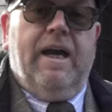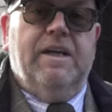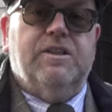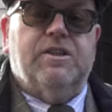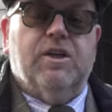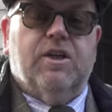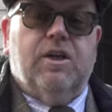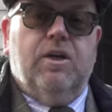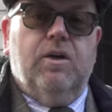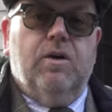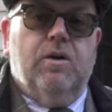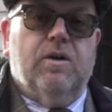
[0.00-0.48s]
he
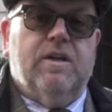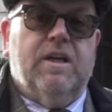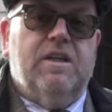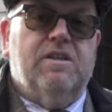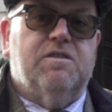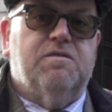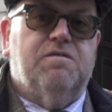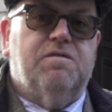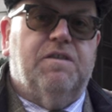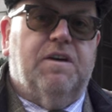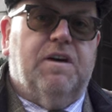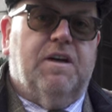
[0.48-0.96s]
secured
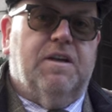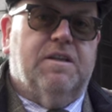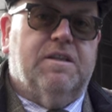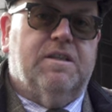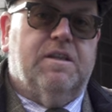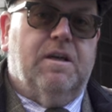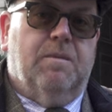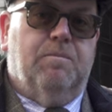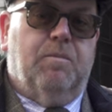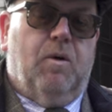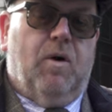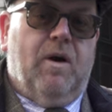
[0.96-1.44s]
his
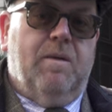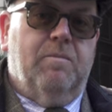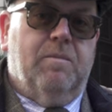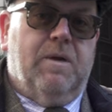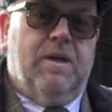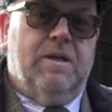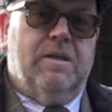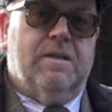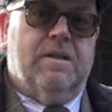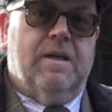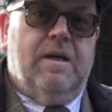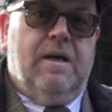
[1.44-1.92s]
first
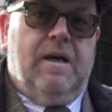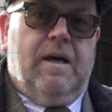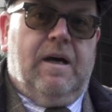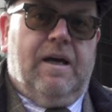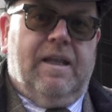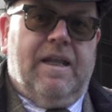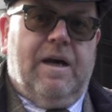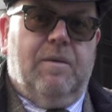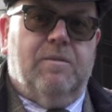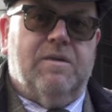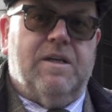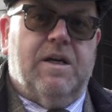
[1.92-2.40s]
appointment,
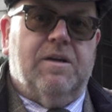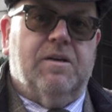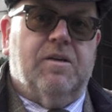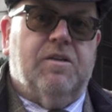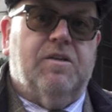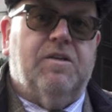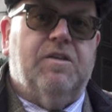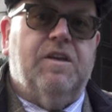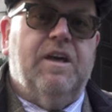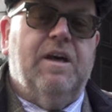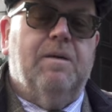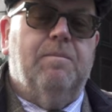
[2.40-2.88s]
and that was under
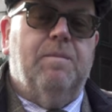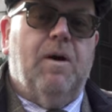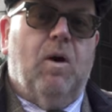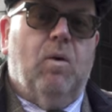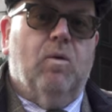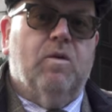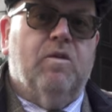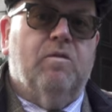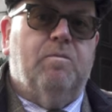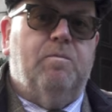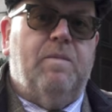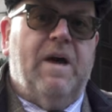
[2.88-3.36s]

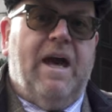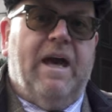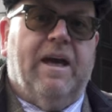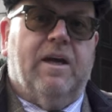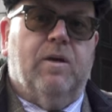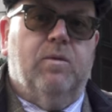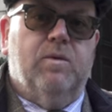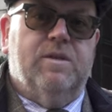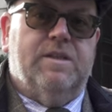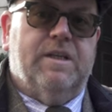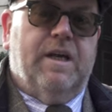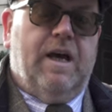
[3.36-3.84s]
Theobald of
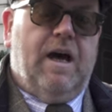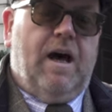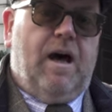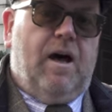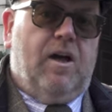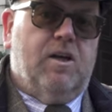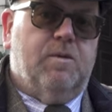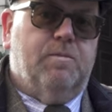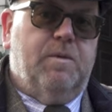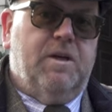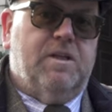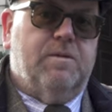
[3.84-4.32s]
Bec, who was the
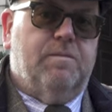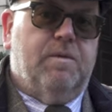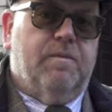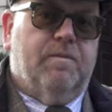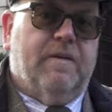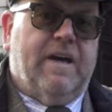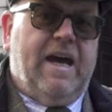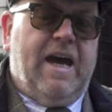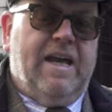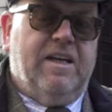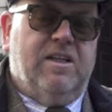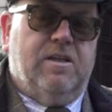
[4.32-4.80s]
Archbishop
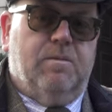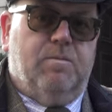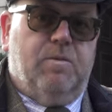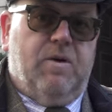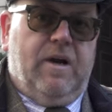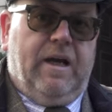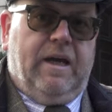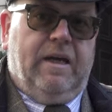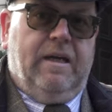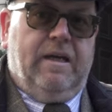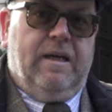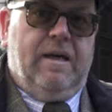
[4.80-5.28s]
of
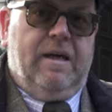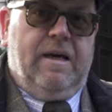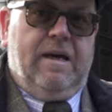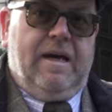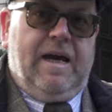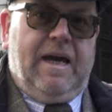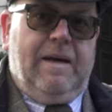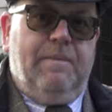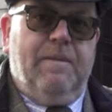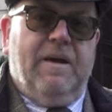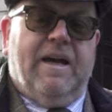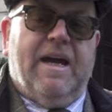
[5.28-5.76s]
Canterbury.
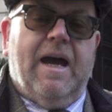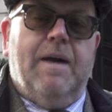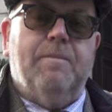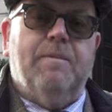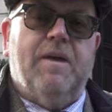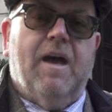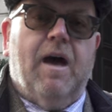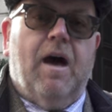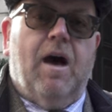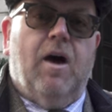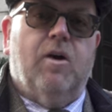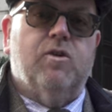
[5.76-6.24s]
He became
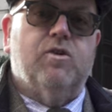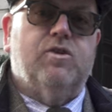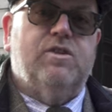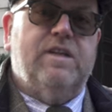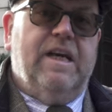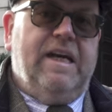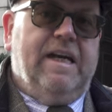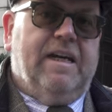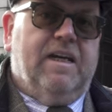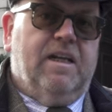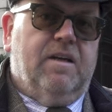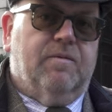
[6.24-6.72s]
the
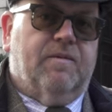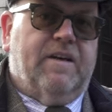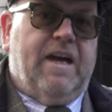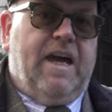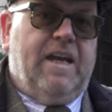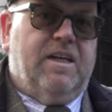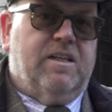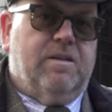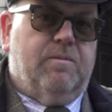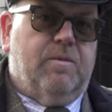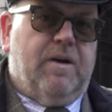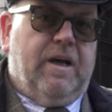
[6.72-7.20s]
Archdeacon of
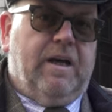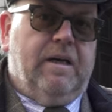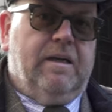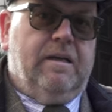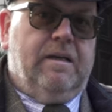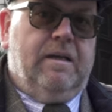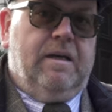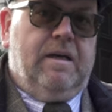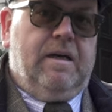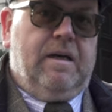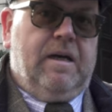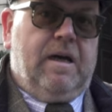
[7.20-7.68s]
Canterbury.
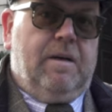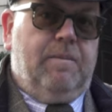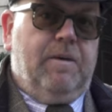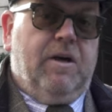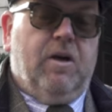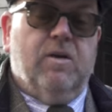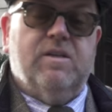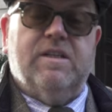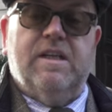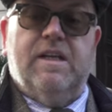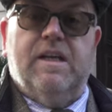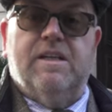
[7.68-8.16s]
And
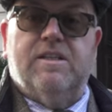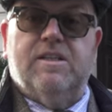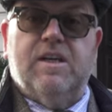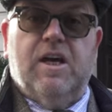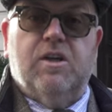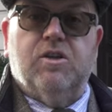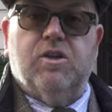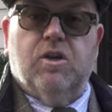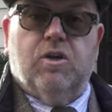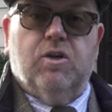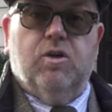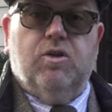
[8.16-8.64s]
because he did
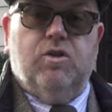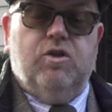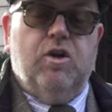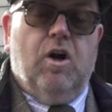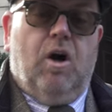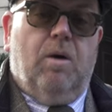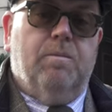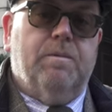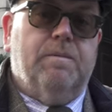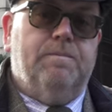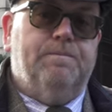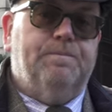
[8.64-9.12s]
such a good
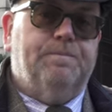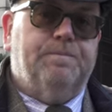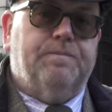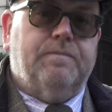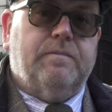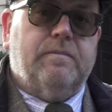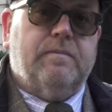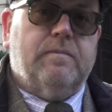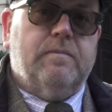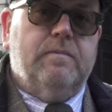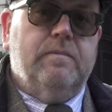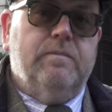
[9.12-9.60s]
job,
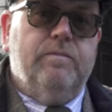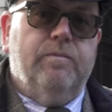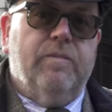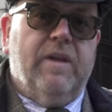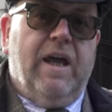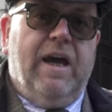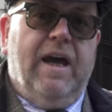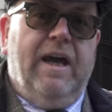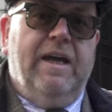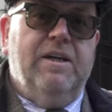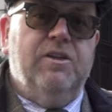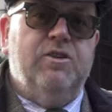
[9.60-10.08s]

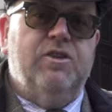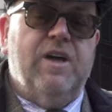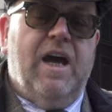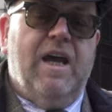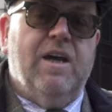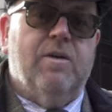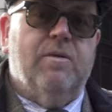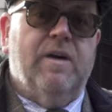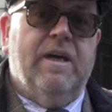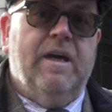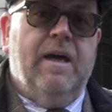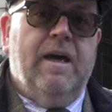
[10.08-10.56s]
in
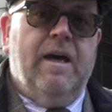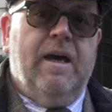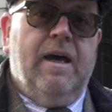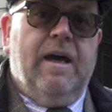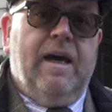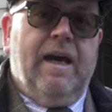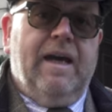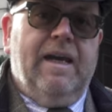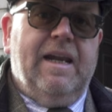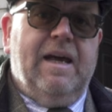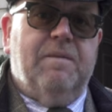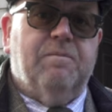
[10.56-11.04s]
January
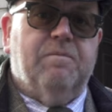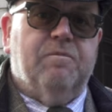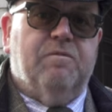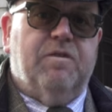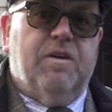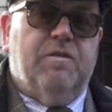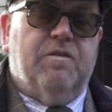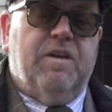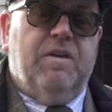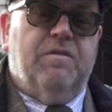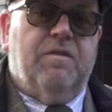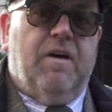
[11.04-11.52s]

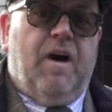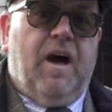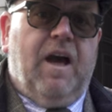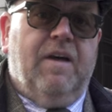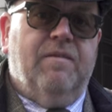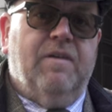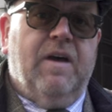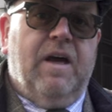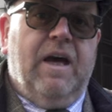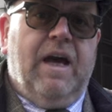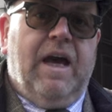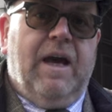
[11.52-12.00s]

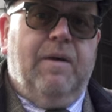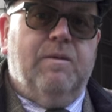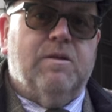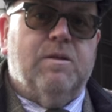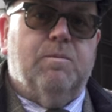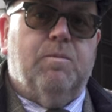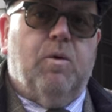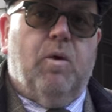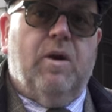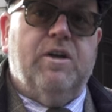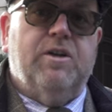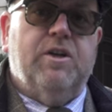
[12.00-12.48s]
1155, he was
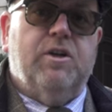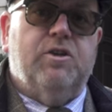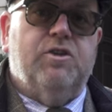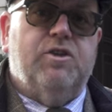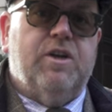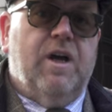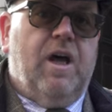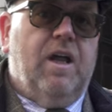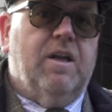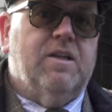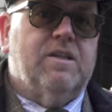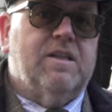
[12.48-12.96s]
appointed
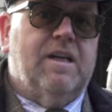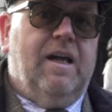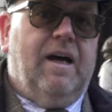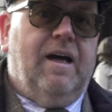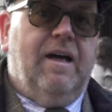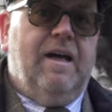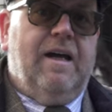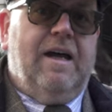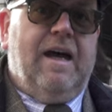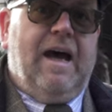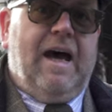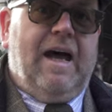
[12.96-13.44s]

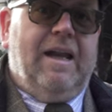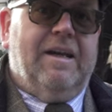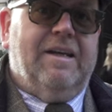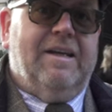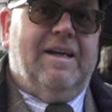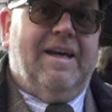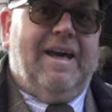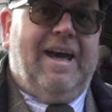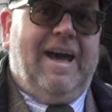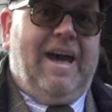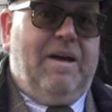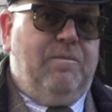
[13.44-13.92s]
Chancellor
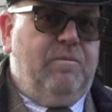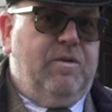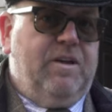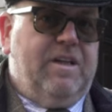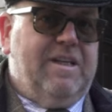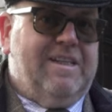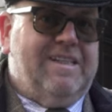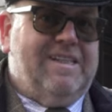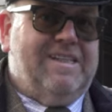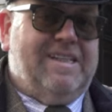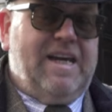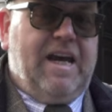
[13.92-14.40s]
under Henry
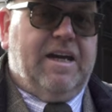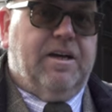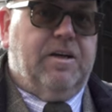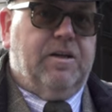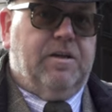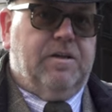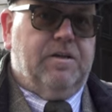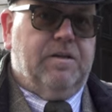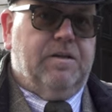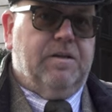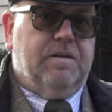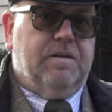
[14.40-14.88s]
II.